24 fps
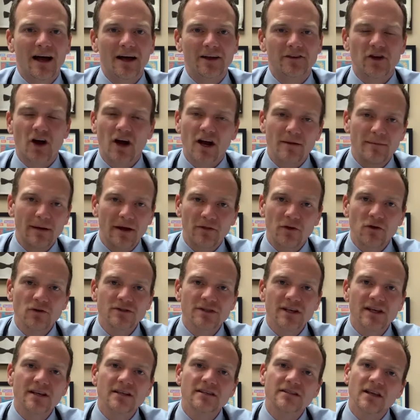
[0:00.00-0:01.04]
talking about those
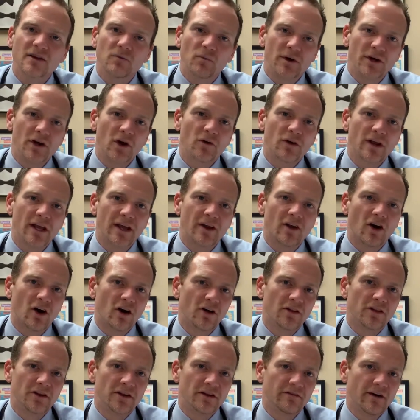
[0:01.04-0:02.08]
things and we don't hit
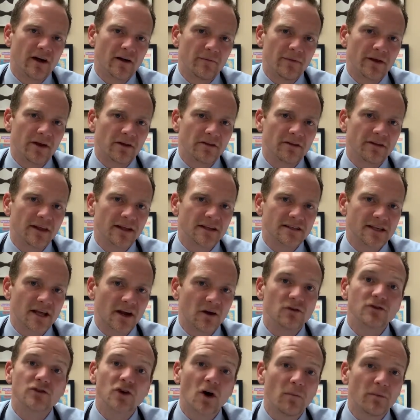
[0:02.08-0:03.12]
all the developmental things that
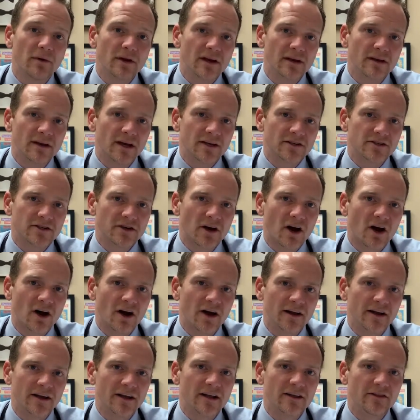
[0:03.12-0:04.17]
I was hoping to touch
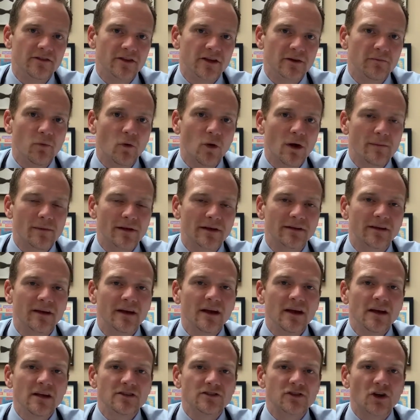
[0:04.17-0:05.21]
on in the appointment.
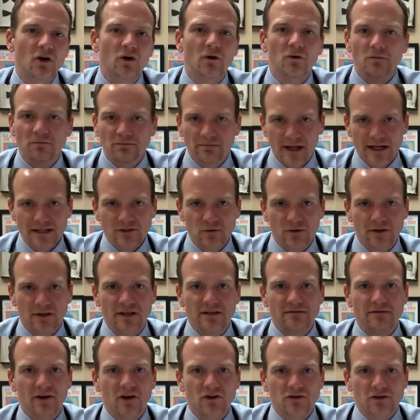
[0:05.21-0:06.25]
So that's what
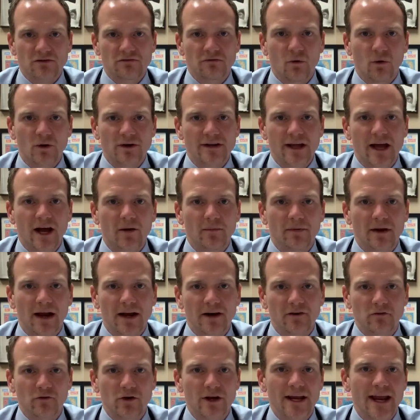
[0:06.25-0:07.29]
these videos are for, to help
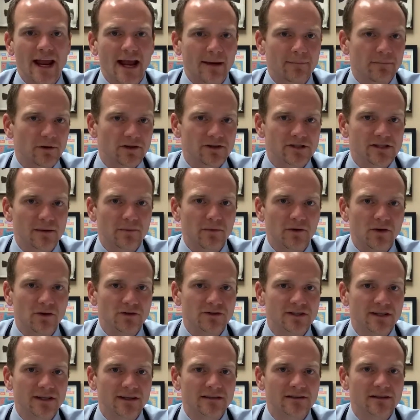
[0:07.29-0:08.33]
kind of recap on some of
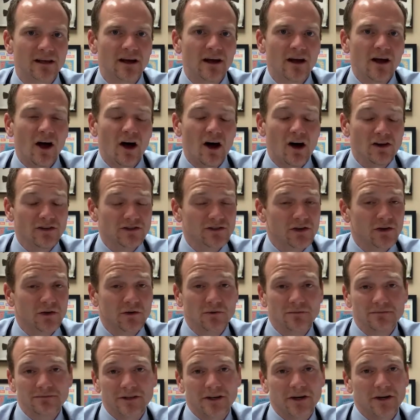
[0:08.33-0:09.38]
those things.
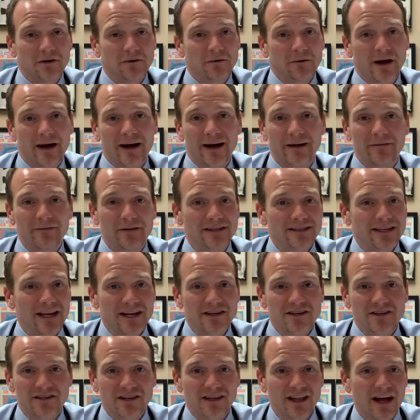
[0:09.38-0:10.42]
Also, you know, this
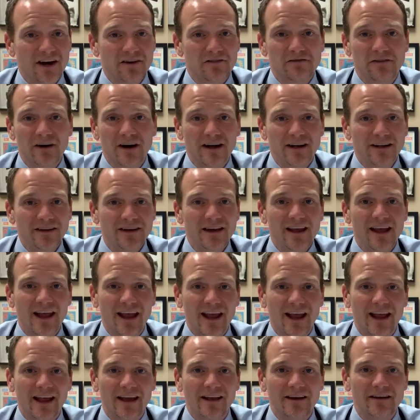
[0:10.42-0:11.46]
age is a lot of fun,
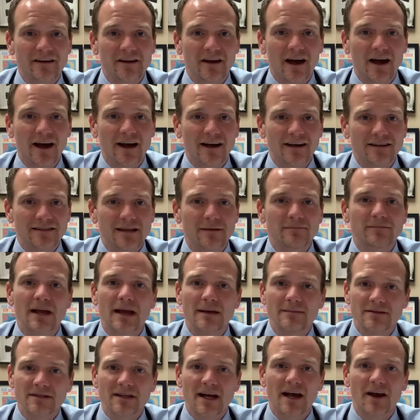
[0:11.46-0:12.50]
and
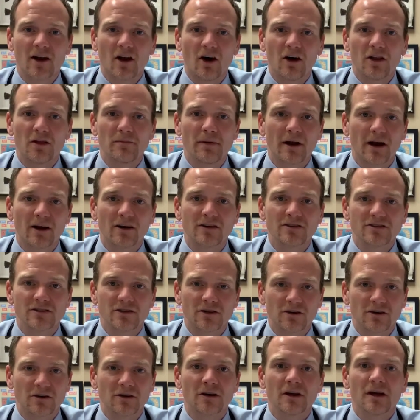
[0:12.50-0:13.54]
sometimes not all the parents
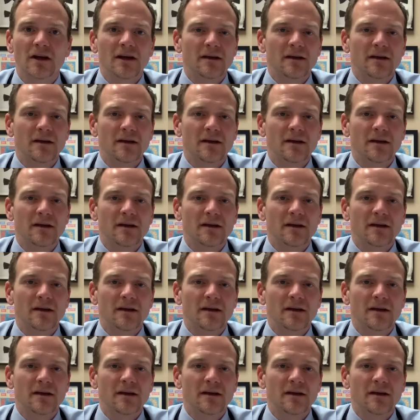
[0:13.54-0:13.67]
or